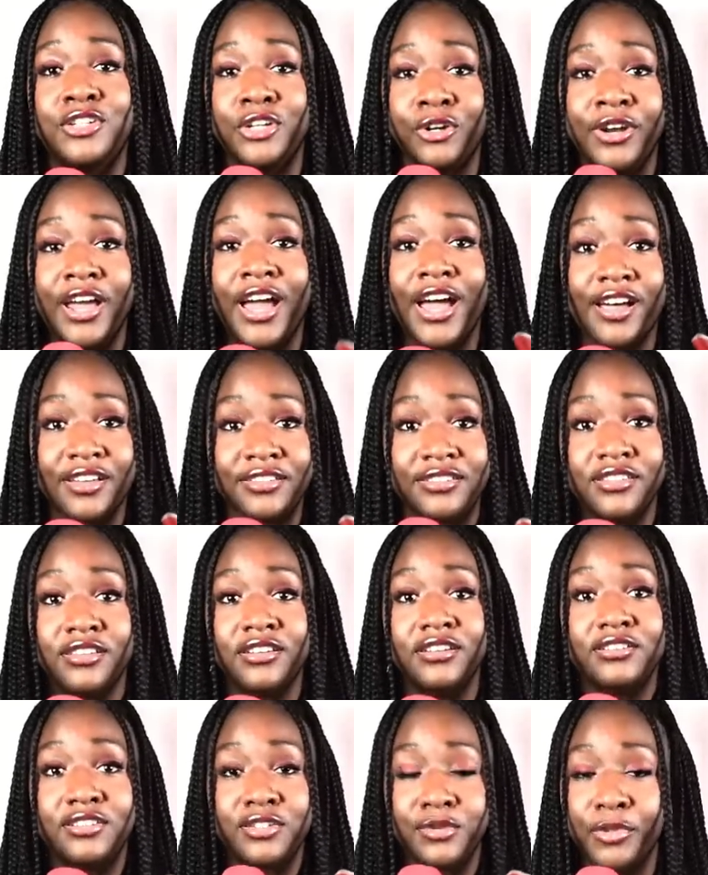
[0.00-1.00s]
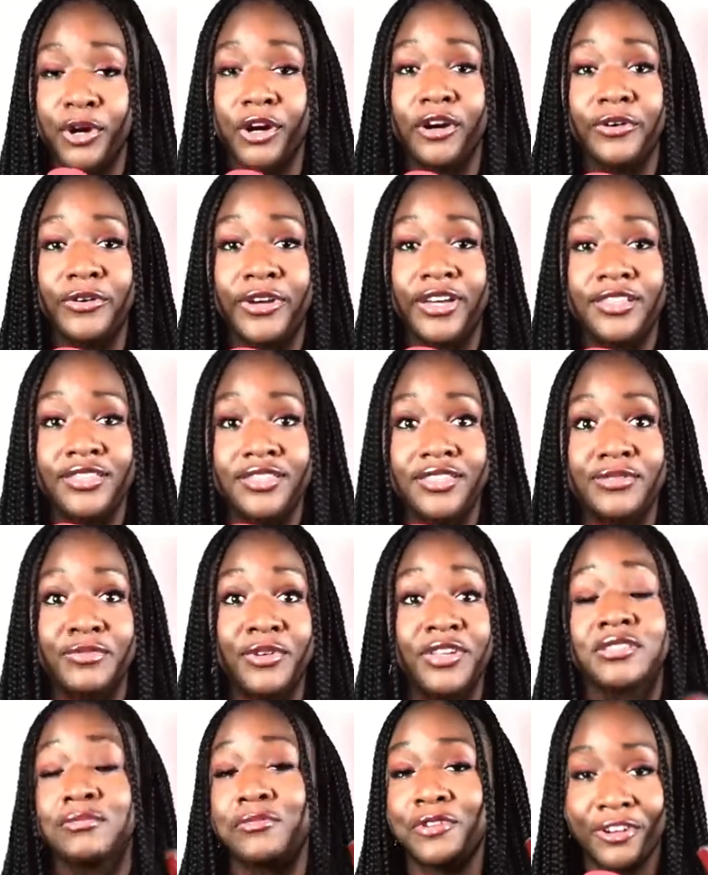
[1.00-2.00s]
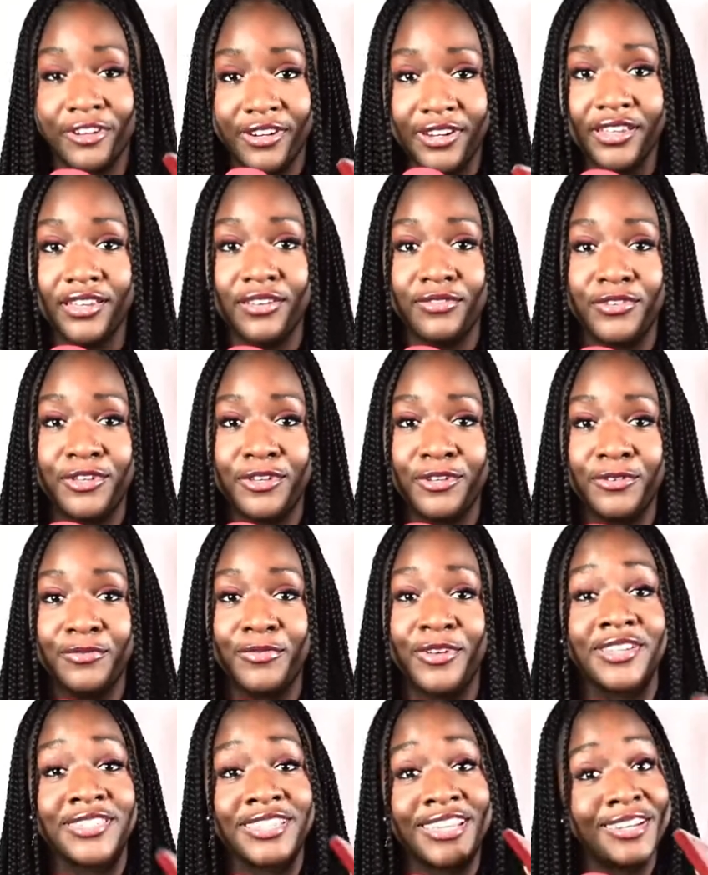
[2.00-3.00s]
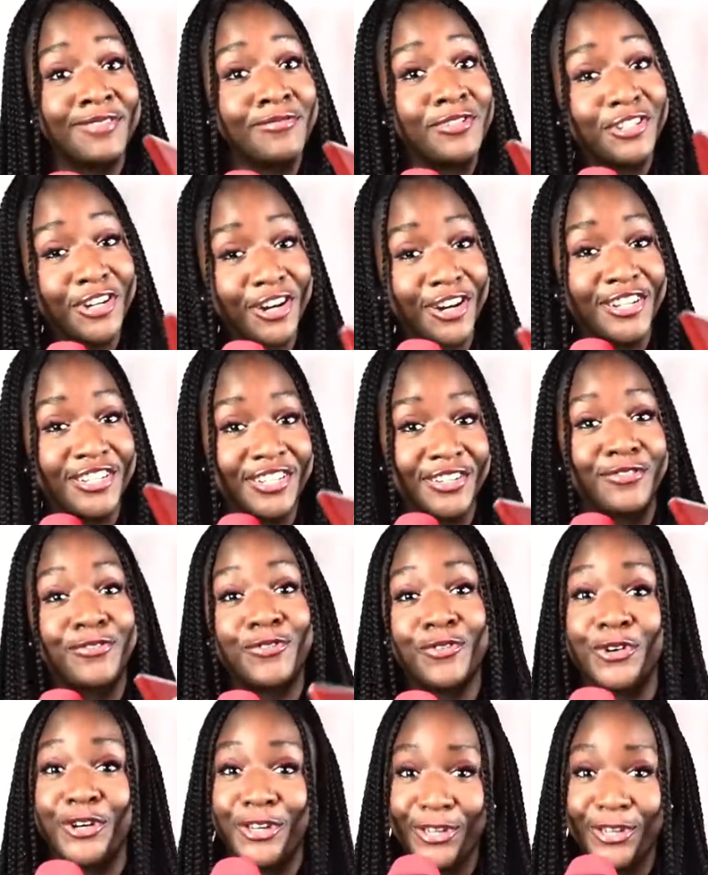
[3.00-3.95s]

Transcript: Don't ask to borrow it because I'm not going to give you because I didn't charge it for